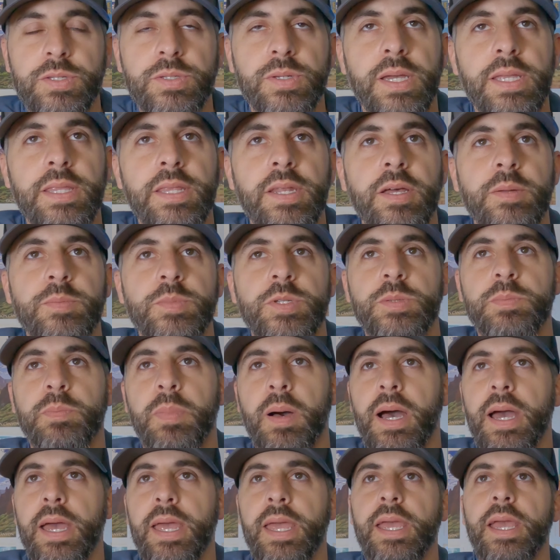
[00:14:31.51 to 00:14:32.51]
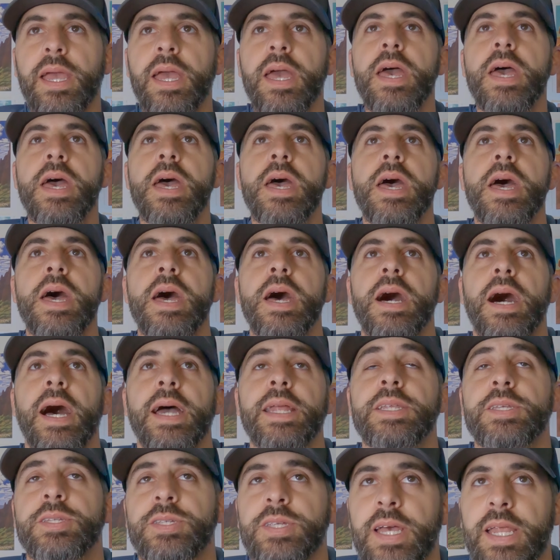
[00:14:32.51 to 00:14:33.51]
So I ended up just buying,
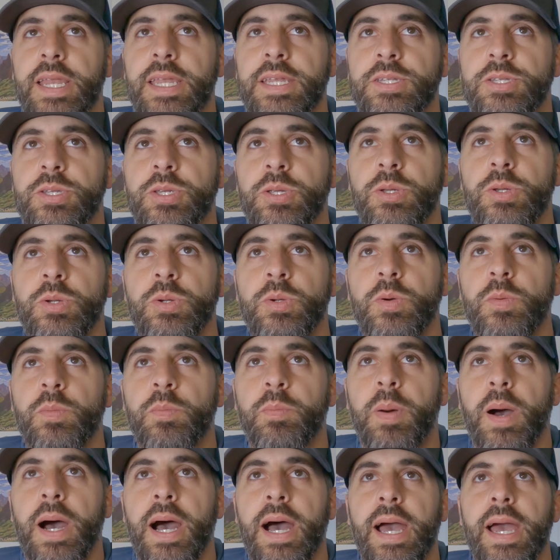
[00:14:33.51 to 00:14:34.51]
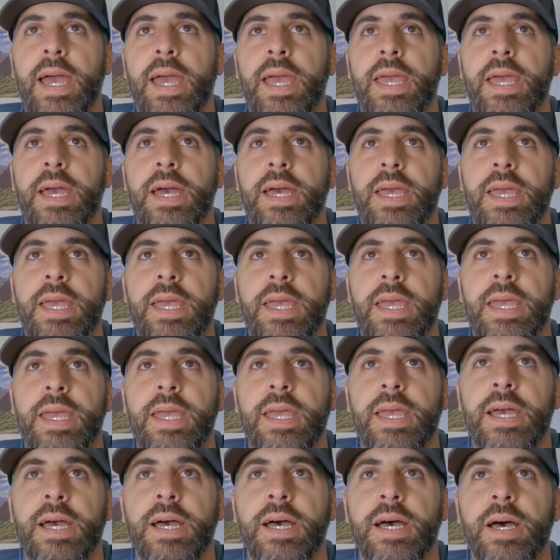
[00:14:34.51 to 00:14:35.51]
I decided to buy
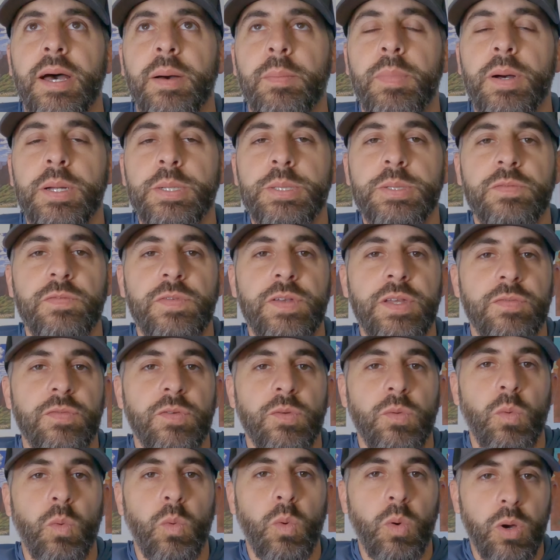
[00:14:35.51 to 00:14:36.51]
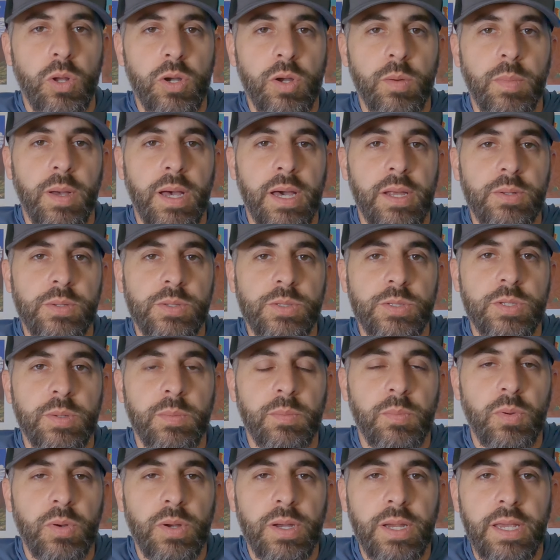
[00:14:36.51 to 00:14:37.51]
a bunch of different water bottles to
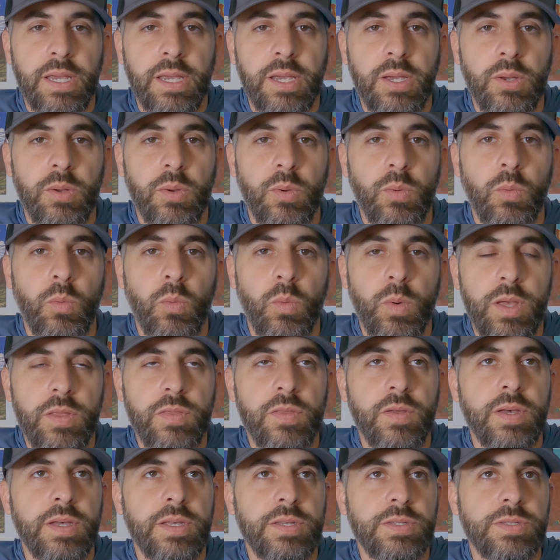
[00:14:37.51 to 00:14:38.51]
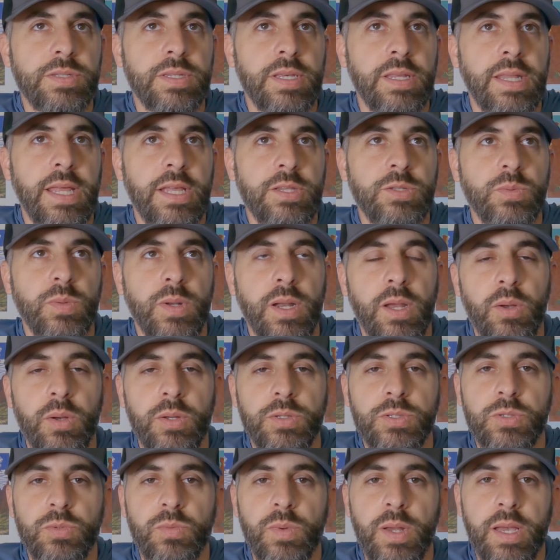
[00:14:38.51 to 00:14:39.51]
bring with us. And that's what I
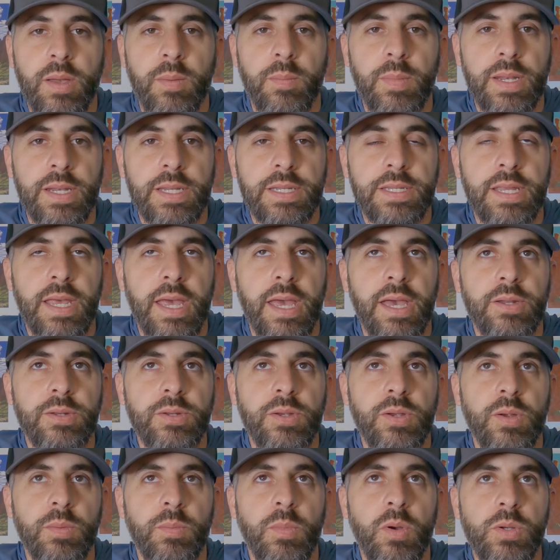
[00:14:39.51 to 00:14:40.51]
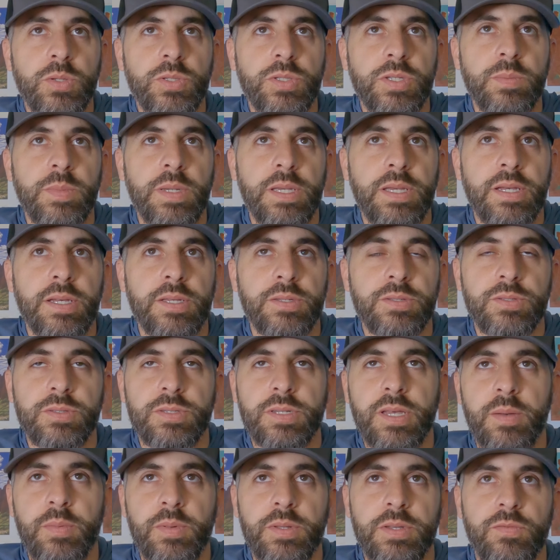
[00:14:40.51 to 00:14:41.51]
also recommended to Edgar, mostly because there's
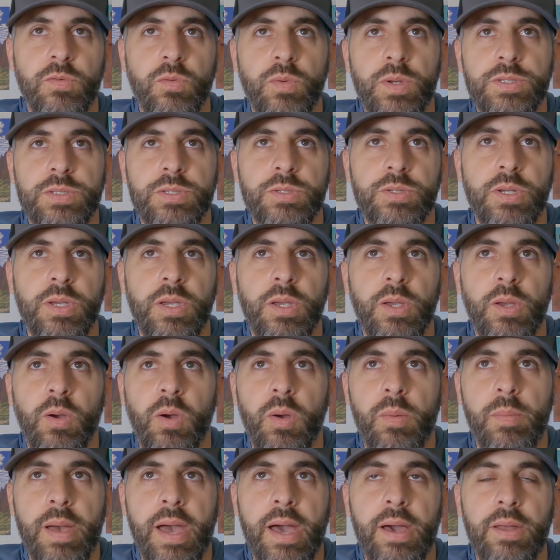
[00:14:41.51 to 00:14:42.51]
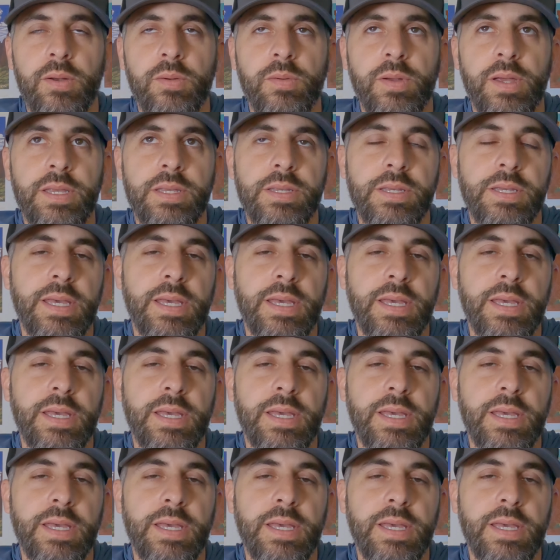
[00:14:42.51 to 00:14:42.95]
a couple different ways that you can go about it, right?